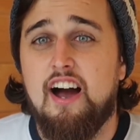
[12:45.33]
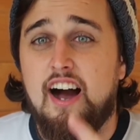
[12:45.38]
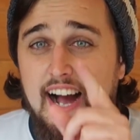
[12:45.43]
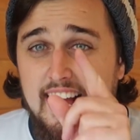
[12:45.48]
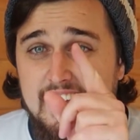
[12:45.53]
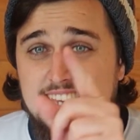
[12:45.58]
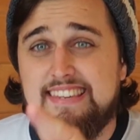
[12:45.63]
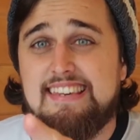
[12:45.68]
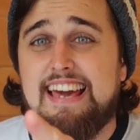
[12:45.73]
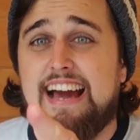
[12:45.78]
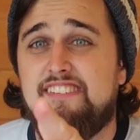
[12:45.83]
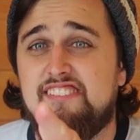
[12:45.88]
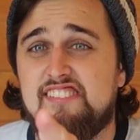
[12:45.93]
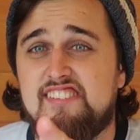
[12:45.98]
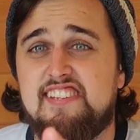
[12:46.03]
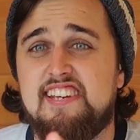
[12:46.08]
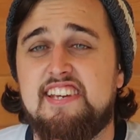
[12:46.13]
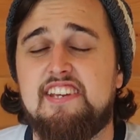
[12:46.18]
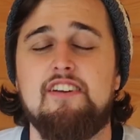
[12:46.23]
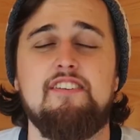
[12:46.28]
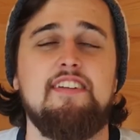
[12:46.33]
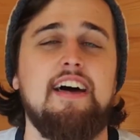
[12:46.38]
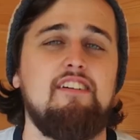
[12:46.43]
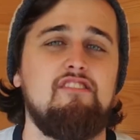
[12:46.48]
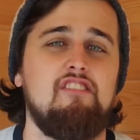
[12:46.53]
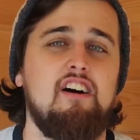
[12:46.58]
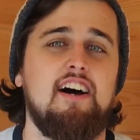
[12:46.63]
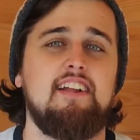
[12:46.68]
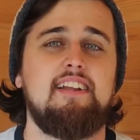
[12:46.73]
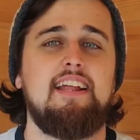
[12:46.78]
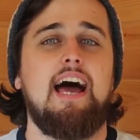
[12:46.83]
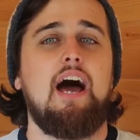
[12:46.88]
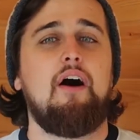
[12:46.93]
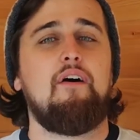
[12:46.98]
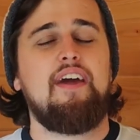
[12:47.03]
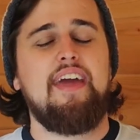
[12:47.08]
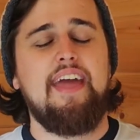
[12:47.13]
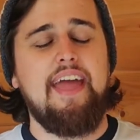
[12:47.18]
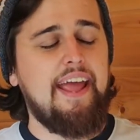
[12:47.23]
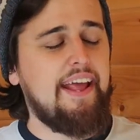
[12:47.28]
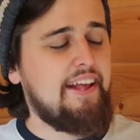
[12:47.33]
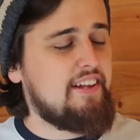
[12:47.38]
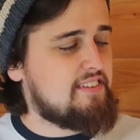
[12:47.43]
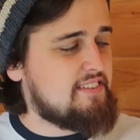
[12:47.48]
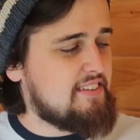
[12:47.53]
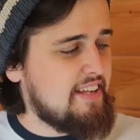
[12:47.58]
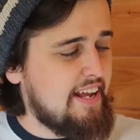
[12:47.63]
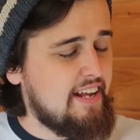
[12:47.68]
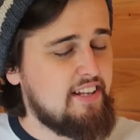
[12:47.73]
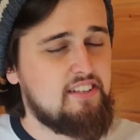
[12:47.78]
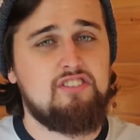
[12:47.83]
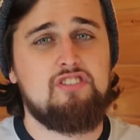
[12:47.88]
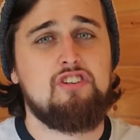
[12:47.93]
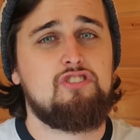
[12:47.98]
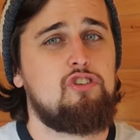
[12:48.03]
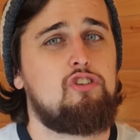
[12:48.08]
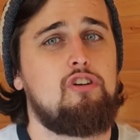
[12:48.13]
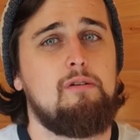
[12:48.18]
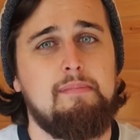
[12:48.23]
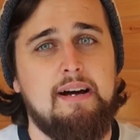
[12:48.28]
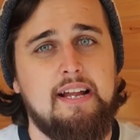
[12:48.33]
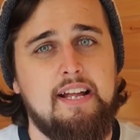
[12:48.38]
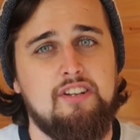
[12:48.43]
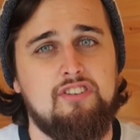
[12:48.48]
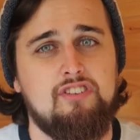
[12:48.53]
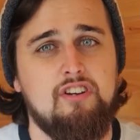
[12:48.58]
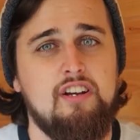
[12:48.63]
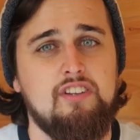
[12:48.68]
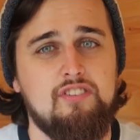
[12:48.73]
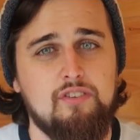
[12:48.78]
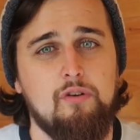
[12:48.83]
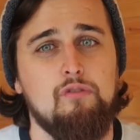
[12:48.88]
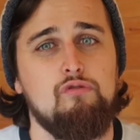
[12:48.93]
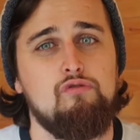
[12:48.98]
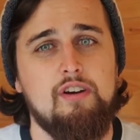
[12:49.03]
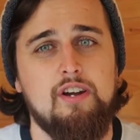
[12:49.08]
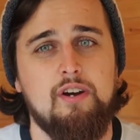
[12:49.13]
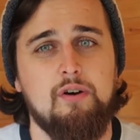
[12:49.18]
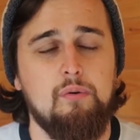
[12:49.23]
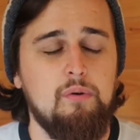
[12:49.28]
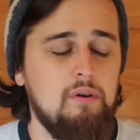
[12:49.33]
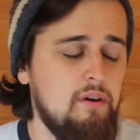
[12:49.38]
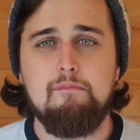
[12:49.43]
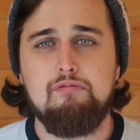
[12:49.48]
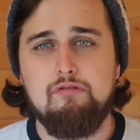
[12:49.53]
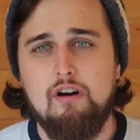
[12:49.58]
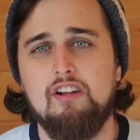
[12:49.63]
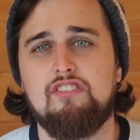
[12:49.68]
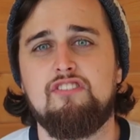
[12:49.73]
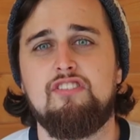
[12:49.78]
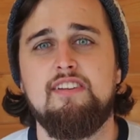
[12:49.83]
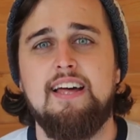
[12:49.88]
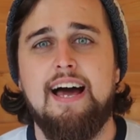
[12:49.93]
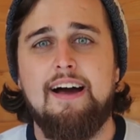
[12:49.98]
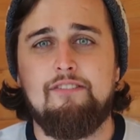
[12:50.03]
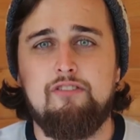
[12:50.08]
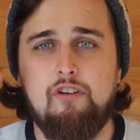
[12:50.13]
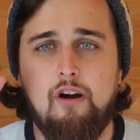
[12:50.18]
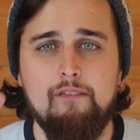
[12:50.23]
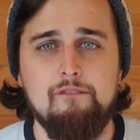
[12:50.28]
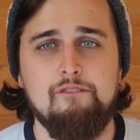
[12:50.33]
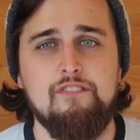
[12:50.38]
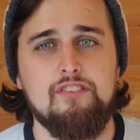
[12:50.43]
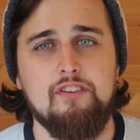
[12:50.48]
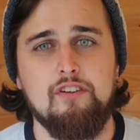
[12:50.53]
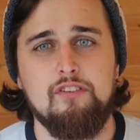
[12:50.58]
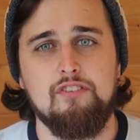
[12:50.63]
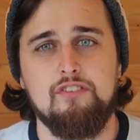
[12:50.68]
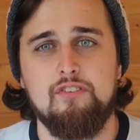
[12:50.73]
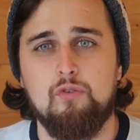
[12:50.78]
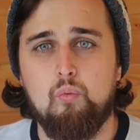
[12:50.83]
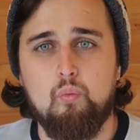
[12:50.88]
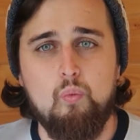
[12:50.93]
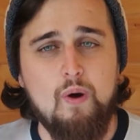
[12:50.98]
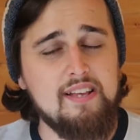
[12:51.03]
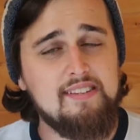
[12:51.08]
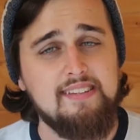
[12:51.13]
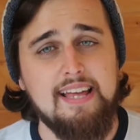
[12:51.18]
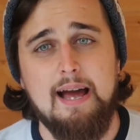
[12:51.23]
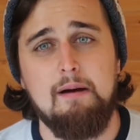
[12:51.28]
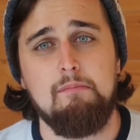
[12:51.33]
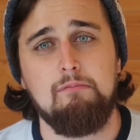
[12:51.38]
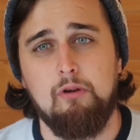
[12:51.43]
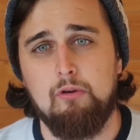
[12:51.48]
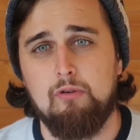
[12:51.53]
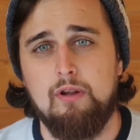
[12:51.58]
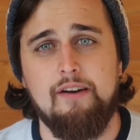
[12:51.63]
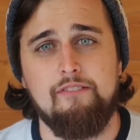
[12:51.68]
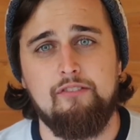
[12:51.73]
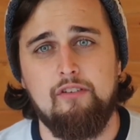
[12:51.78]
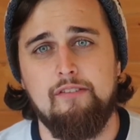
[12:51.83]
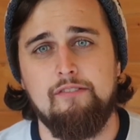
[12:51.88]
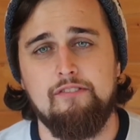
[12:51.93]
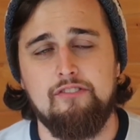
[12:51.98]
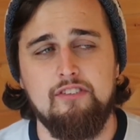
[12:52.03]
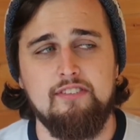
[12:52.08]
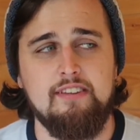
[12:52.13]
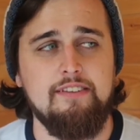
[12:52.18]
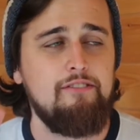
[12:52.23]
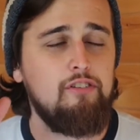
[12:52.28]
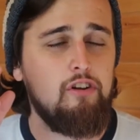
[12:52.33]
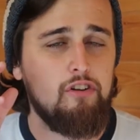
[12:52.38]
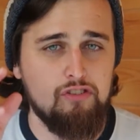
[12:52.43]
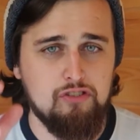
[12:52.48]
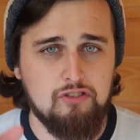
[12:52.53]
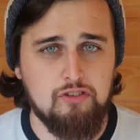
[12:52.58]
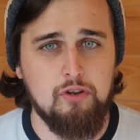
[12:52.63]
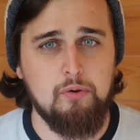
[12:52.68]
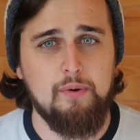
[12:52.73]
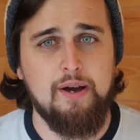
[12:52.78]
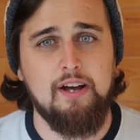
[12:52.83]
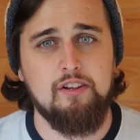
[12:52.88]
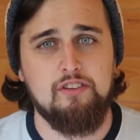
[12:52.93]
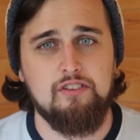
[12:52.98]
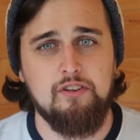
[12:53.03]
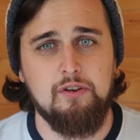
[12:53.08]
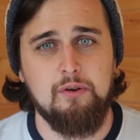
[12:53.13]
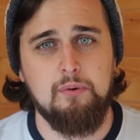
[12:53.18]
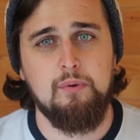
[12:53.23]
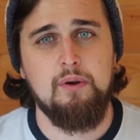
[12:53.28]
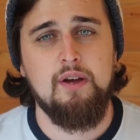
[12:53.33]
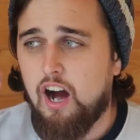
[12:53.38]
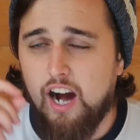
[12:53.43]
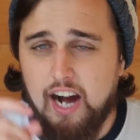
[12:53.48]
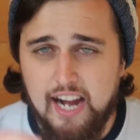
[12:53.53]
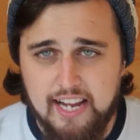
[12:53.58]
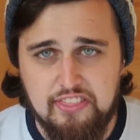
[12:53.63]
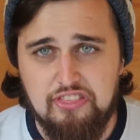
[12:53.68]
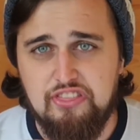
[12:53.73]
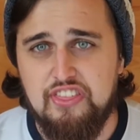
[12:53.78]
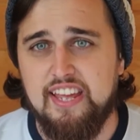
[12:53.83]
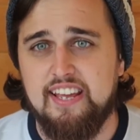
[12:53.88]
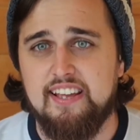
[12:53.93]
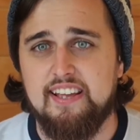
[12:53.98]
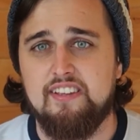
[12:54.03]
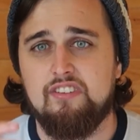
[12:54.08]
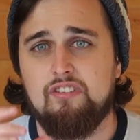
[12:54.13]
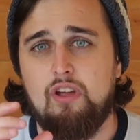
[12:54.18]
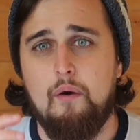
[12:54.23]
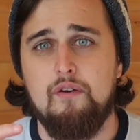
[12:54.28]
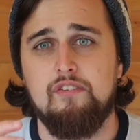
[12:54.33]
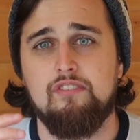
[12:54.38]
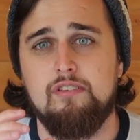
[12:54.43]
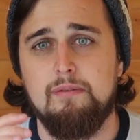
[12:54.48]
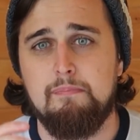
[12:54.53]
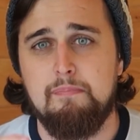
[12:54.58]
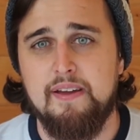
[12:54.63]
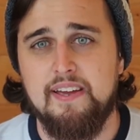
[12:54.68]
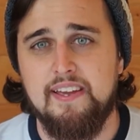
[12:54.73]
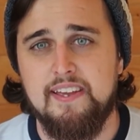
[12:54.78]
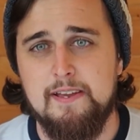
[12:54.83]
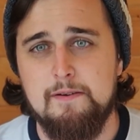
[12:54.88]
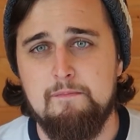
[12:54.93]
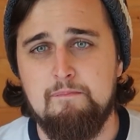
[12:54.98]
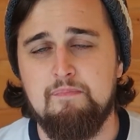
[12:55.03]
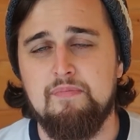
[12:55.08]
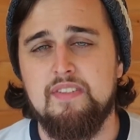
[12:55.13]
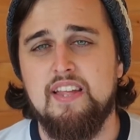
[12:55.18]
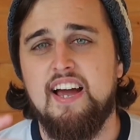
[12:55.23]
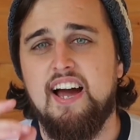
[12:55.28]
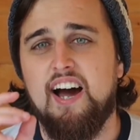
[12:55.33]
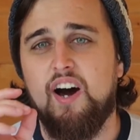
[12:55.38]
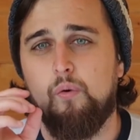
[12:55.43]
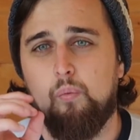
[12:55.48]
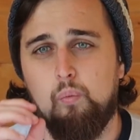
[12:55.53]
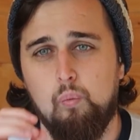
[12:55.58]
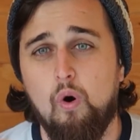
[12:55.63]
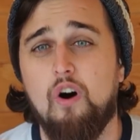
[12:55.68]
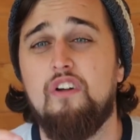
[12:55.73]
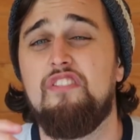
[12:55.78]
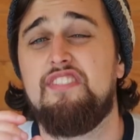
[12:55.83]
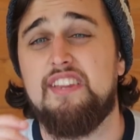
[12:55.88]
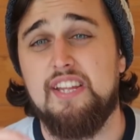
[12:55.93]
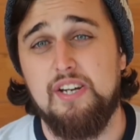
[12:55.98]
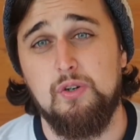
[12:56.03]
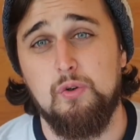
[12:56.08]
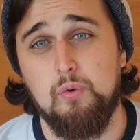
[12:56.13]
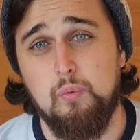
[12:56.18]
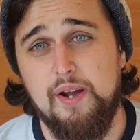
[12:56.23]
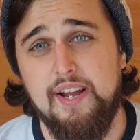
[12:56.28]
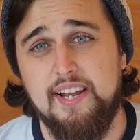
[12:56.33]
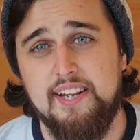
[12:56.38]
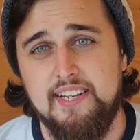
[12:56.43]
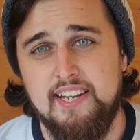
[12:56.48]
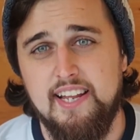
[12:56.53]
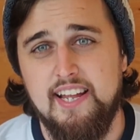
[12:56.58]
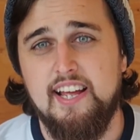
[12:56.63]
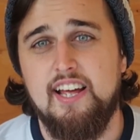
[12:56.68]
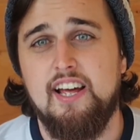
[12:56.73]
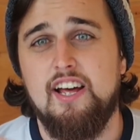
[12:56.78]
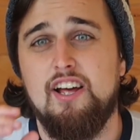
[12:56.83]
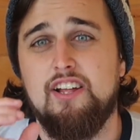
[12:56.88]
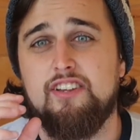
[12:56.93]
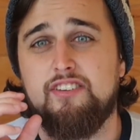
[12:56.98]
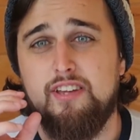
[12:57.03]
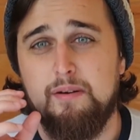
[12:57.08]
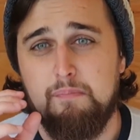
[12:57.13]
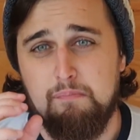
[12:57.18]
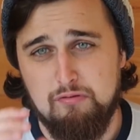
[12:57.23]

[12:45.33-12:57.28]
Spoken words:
I guarantee you that right now. He is such a good manager. It's unreal. Brighton have confidence. West Ham don't have confidence. They've lost 2 out of 2. I think it's going to be a 1-0 win to